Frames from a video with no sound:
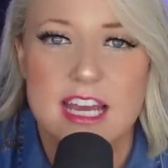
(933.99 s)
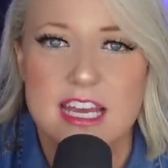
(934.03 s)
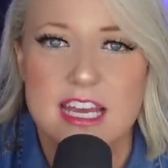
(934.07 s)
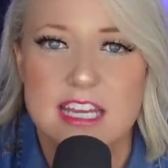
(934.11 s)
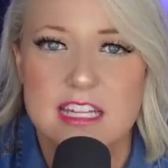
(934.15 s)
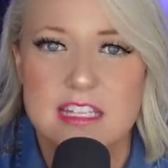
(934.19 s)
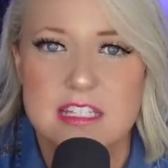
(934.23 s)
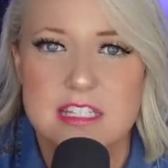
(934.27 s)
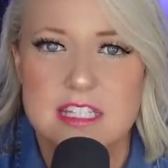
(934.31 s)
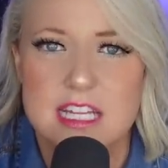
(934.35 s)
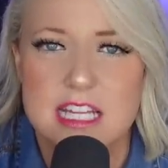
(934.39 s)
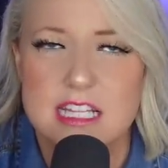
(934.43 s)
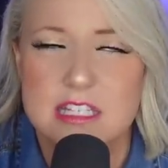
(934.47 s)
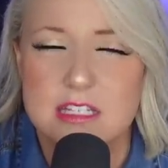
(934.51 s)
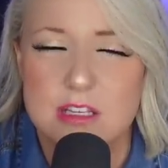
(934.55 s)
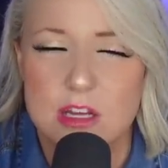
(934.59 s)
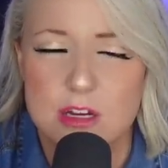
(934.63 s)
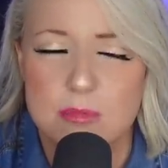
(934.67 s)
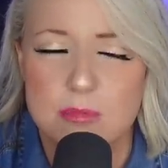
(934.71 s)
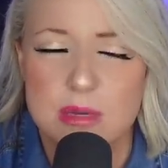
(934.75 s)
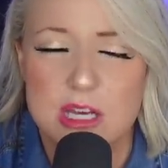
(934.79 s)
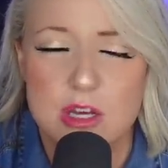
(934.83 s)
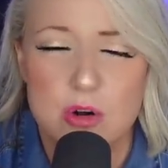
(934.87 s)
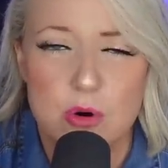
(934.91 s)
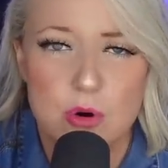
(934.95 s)
It's
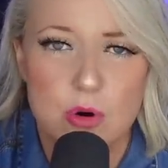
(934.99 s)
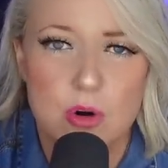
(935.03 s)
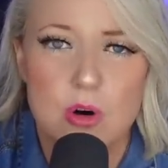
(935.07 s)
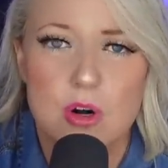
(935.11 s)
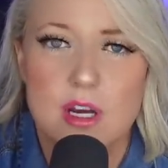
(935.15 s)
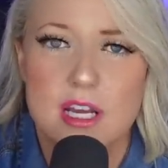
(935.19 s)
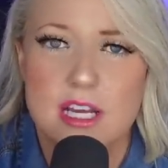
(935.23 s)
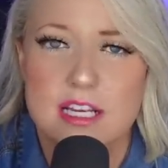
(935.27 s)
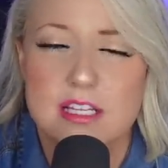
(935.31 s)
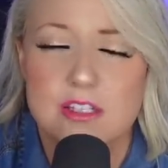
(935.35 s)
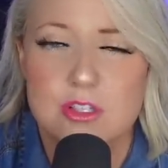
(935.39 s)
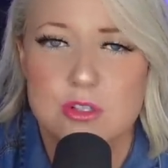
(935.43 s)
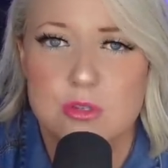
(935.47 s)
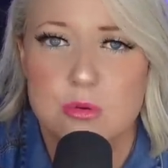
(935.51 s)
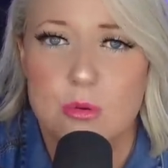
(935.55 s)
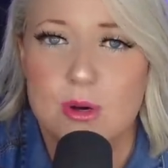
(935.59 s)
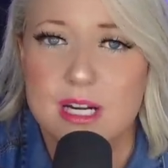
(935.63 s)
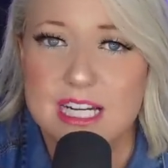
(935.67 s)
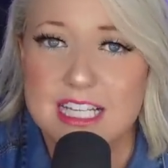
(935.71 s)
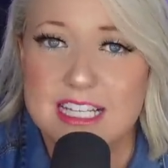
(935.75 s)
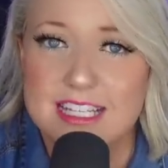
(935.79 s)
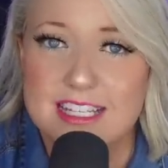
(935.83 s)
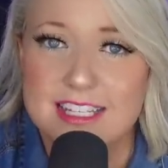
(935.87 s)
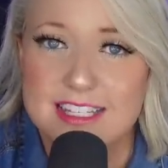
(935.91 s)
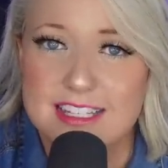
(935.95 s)
going to be August
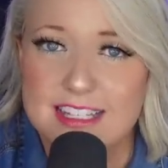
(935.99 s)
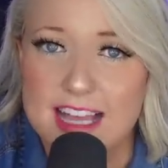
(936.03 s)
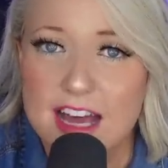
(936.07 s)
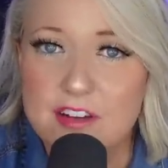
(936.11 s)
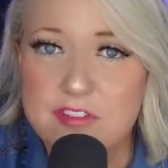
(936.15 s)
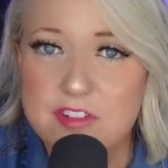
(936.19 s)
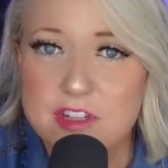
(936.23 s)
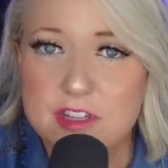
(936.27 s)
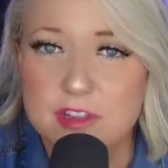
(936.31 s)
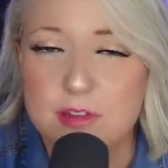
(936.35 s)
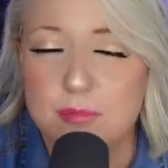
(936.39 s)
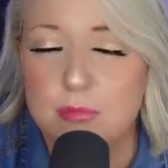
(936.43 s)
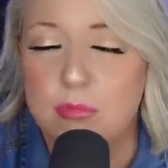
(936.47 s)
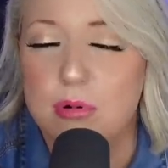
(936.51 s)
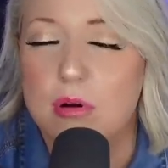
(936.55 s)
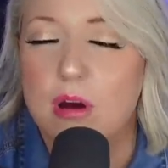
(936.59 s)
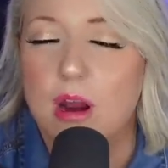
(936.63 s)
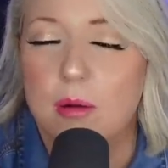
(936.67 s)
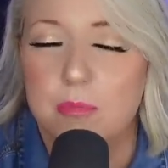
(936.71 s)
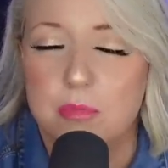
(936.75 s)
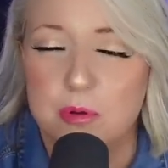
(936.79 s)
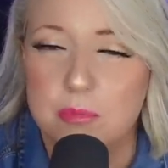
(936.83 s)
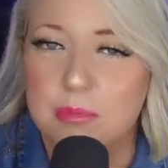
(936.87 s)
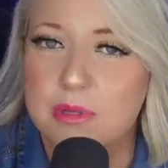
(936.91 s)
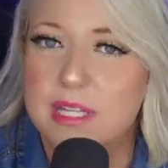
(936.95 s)
27th,
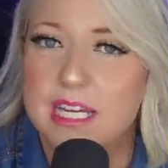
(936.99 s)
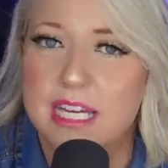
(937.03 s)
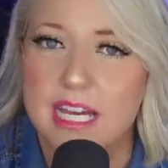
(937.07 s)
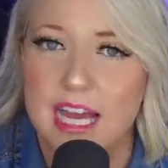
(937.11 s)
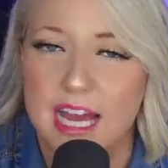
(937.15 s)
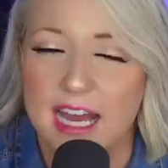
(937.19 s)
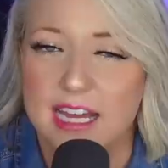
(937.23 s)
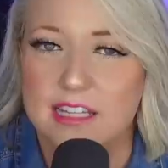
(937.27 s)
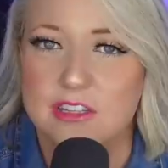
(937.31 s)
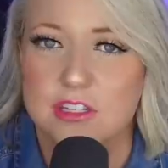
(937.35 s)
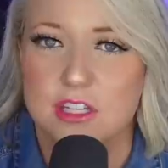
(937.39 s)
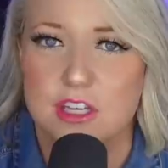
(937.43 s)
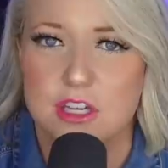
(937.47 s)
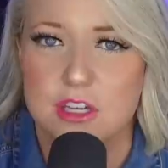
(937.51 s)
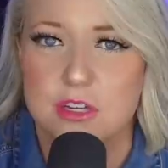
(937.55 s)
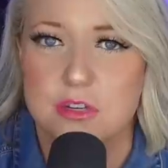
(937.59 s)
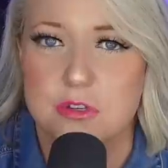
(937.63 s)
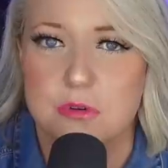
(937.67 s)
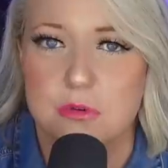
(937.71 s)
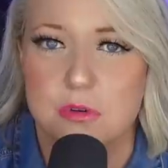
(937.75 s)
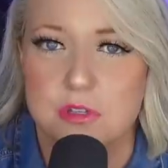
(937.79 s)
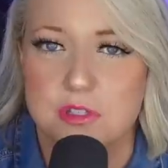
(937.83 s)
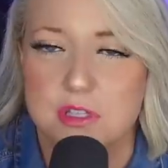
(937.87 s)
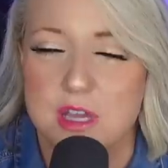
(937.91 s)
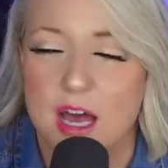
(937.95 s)
probably at the
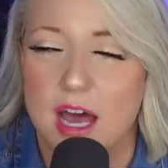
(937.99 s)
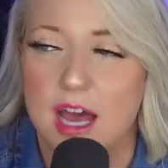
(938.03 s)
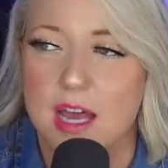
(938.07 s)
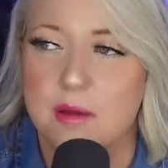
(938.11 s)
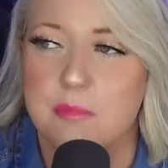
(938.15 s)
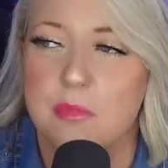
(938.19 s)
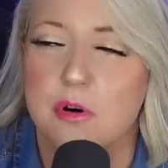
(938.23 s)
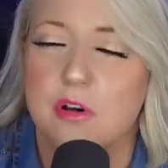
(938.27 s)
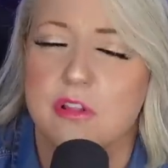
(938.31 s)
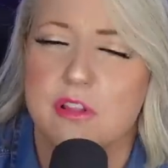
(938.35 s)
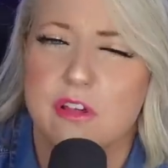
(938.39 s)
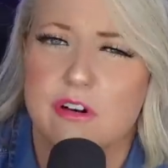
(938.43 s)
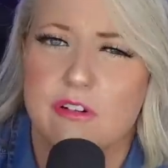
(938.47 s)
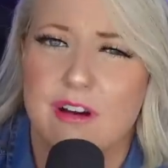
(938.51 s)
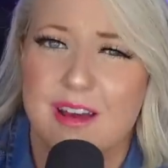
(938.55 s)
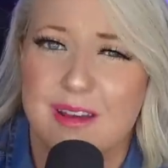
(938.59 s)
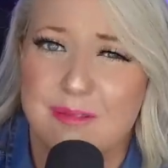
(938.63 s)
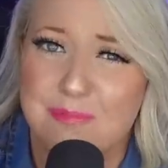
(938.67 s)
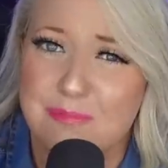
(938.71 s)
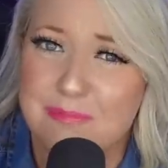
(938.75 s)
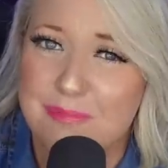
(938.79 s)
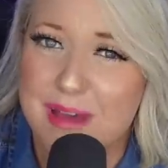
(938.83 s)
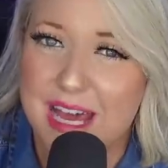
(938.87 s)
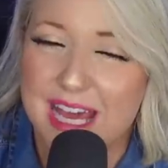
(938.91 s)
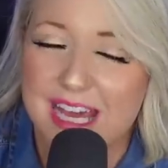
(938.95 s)
usual time, although
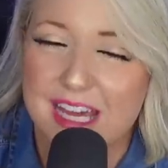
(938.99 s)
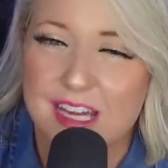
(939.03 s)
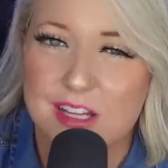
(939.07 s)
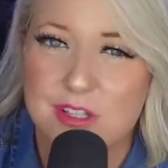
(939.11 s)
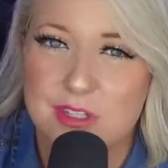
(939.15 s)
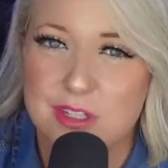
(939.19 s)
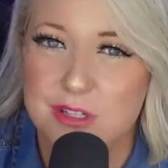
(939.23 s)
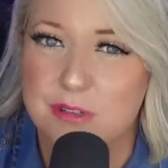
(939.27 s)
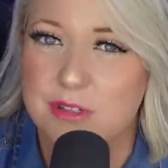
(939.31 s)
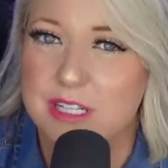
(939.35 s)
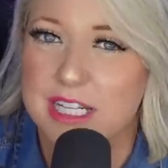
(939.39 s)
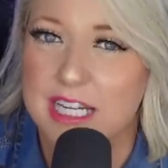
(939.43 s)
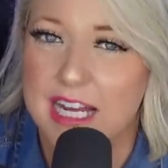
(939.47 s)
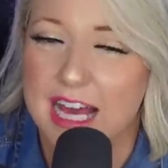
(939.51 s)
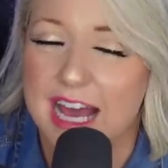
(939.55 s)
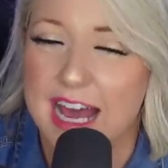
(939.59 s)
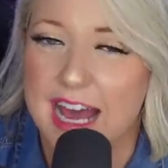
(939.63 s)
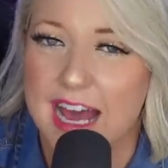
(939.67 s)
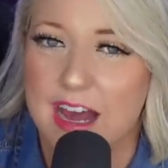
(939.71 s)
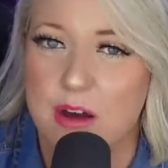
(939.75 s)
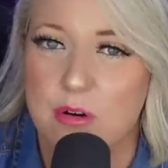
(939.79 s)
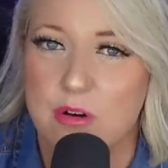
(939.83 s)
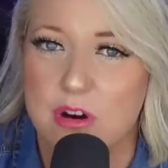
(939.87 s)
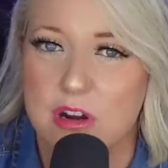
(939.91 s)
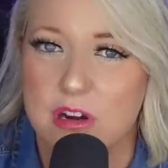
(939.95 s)
I may do it an
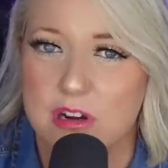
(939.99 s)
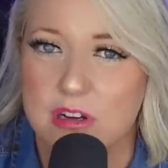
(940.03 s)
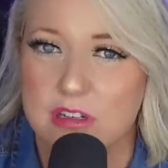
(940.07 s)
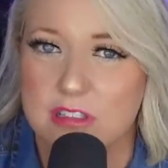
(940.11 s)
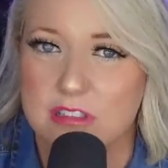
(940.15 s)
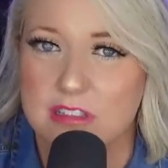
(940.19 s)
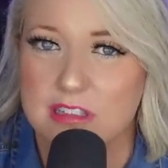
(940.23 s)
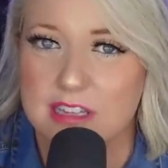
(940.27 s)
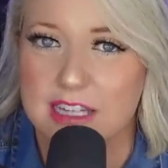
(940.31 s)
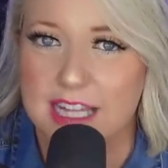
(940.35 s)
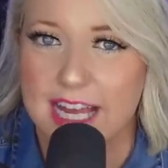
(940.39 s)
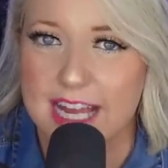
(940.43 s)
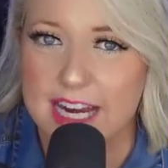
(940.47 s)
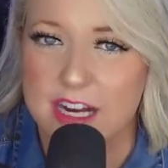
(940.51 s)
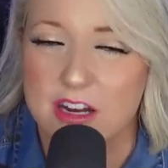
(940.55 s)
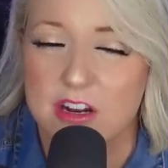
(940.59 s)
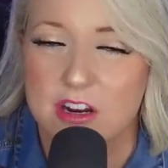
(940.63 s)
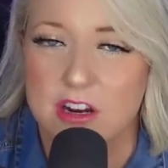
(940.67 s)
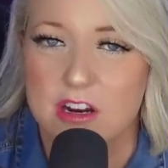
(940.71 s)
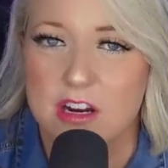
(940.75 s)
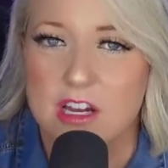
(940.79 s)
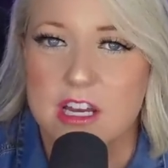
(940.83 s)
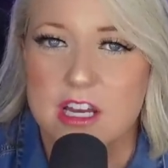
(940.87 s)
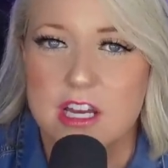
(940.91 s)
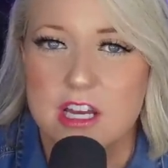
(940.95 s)
hour
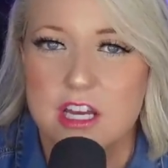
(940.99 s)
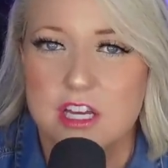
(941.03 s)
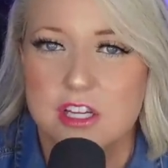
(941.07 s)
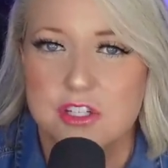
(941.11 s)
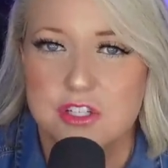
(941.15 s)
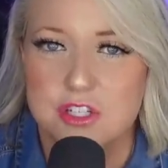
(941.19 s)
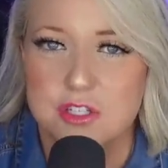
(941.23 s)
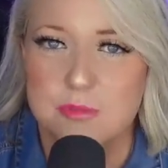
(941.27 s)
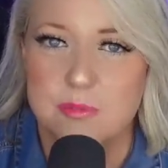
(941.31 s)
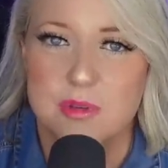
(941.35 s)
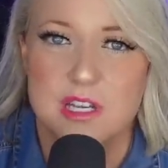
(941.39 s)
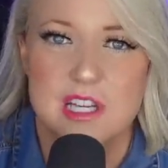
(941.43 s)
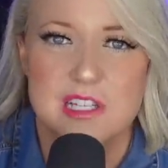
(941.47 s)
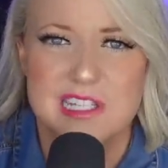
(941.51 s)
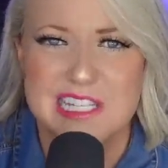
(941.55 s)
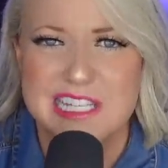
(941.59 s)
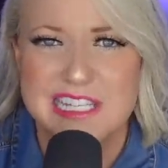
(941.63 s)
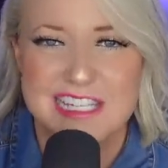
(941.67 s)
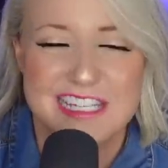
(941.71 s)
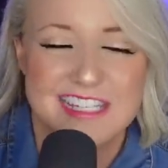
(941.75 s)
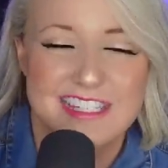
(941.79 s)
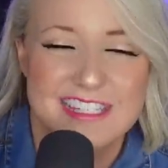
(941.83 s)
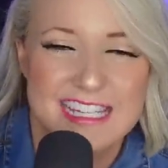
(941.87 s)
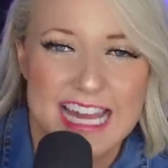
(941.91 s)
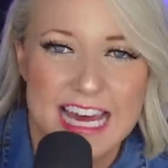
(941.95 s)
later just because
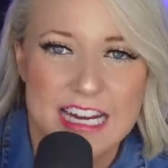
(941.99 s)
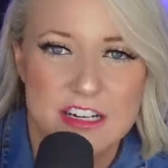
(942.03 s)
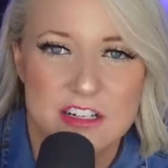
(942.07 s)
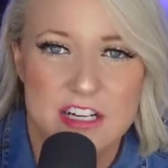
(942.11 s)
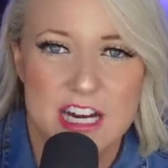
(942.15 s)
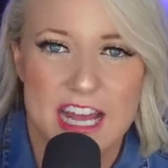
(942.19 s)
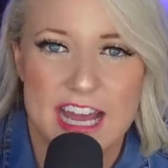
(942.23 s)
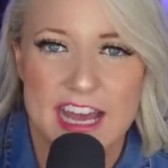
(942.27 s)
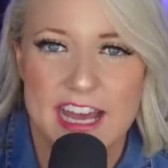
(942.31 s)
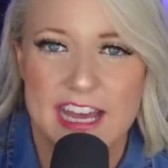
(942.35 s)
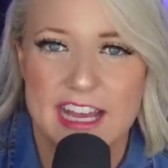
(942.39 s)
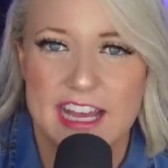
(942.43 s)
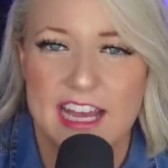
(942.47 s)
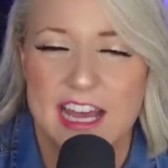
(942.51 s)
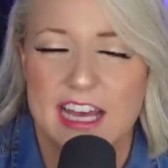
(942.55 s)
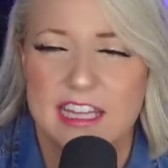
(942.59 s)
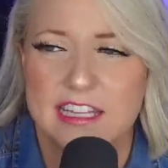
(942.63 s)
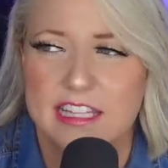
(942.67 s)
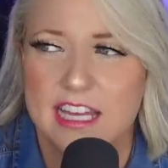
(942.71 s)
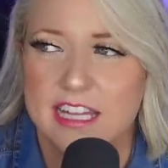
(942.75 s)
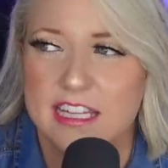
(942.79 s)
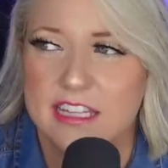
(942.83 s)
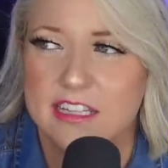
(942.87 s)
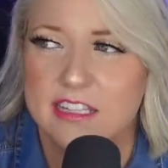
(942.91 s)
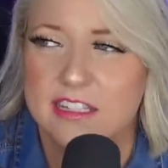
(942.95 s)
it's a Saturday,
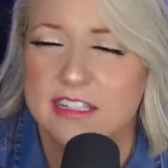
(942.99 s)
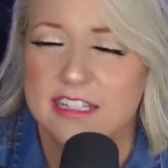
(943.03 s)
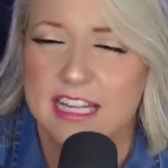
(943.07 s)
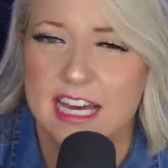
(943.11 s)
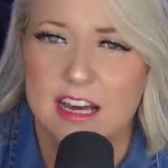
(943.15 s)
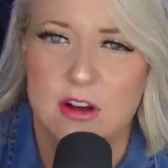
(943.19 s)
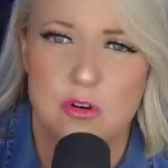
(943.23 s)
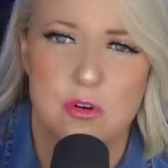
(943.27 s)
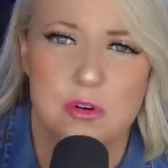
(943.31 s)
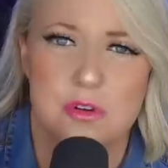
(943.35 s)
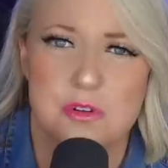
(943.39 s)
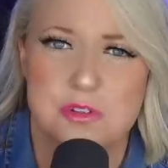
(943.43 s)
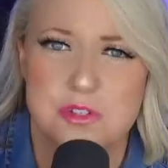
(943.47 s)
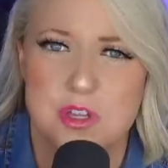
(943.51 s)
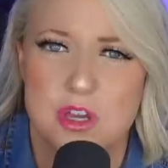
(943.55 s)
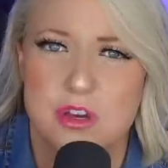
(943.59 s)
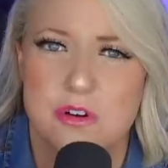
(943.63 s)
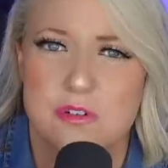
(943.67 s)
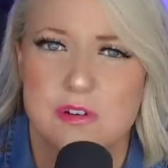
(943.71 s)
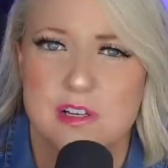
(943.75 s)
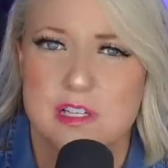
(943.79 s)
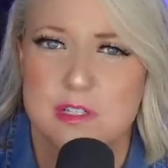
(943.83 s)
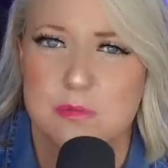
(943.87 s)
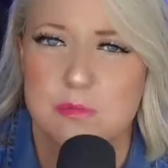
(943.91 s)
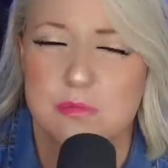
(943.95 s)
and then that
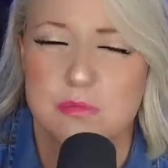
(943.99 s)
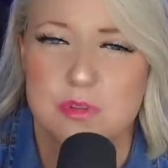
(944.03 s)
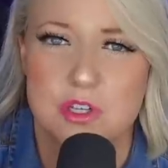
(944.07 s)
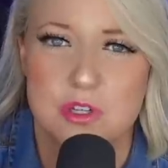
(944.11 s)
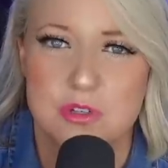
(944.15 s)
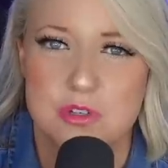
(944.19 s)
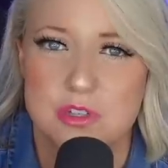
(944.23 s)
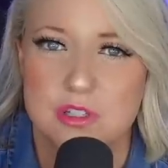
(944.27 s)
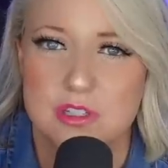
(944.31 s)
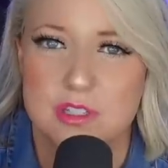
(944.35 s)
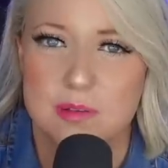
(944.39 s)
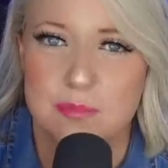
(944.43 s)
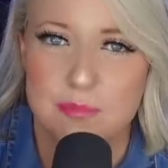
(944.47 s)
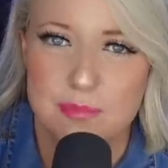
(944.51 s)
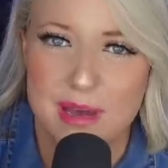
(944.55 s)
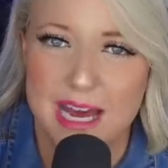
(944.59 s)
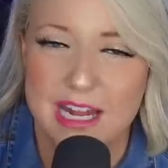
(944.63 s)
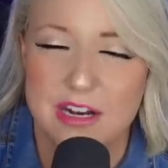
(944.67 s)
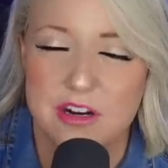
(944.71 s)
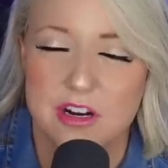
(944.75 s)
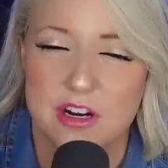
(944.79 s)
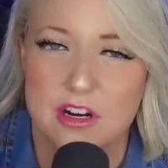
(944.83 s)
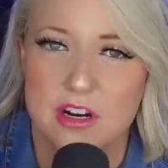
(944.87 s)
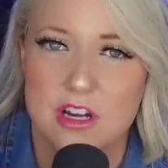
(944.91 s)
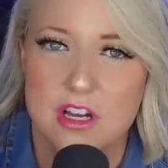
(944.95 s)
also is usually
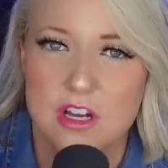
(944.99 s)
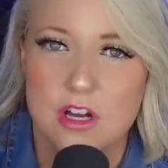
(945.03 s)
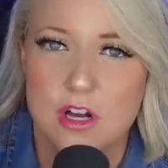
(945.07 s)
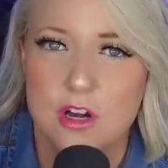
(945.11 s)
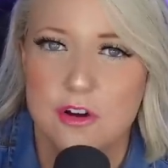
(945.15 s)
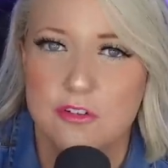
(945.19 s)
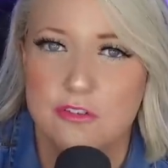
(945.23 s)
better